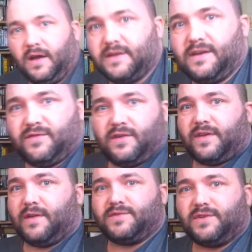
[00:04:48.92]
I don't even know if
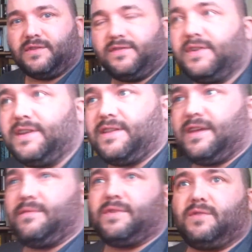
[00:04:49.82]
that was on the fucking
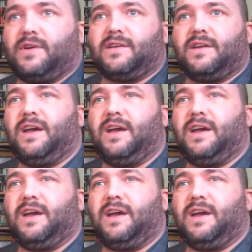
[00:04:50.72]
thing, but I'm not